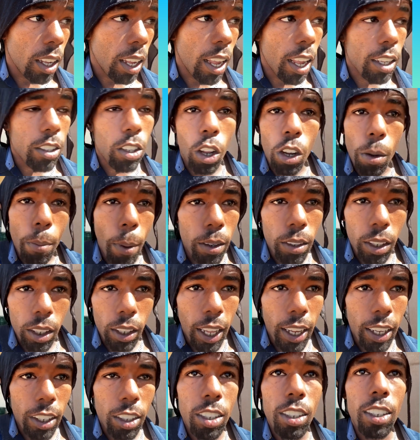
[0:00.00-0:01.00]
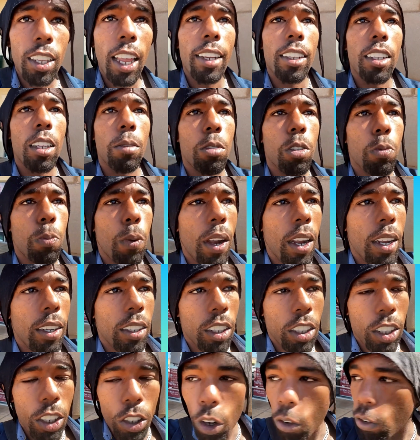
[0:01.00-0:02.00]
it's all about delay. It's just like them spraying the
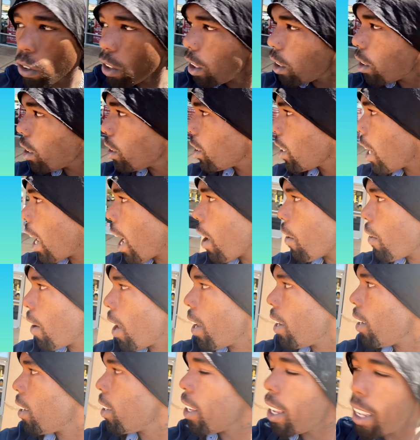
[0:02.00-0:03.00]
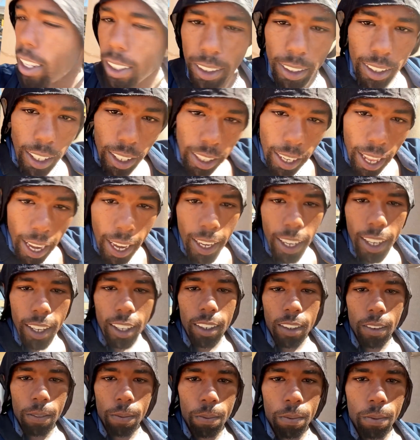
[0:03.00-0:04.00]
shit underneath the sky, right? It's
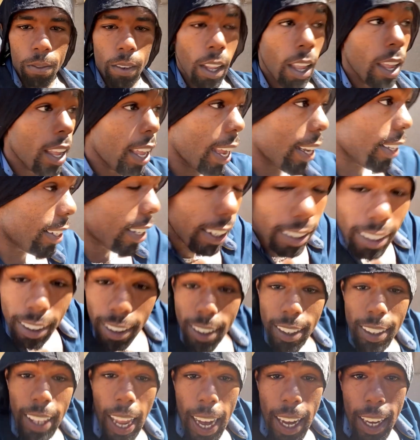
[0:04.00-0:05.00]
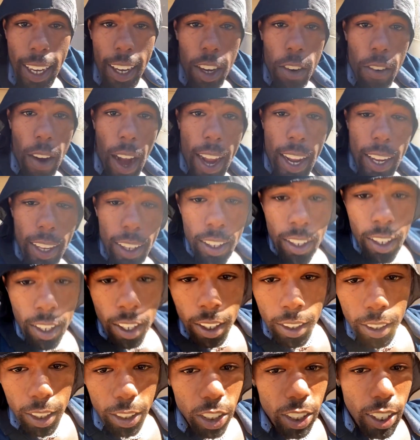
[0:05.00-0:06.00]
delaying. It doesn't stay there, right?
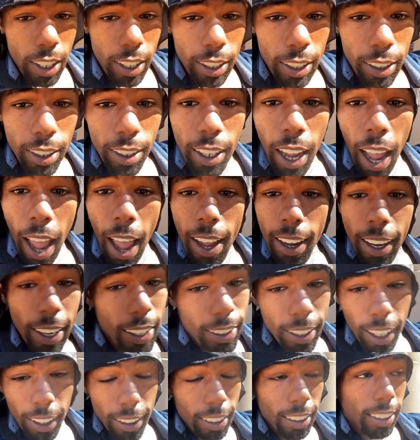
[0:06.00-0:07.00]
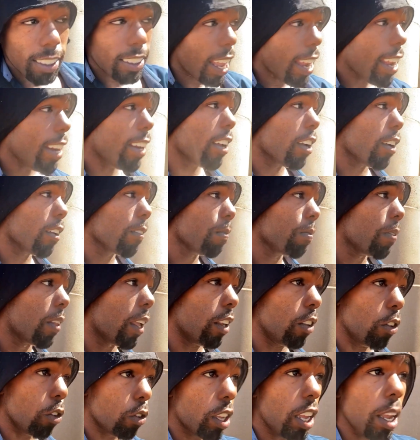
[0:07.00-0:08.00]
The shit in the sky, it doesn't stay there.
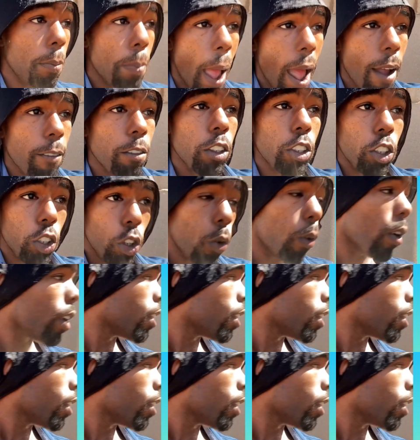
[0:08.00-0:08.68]
You keep having to do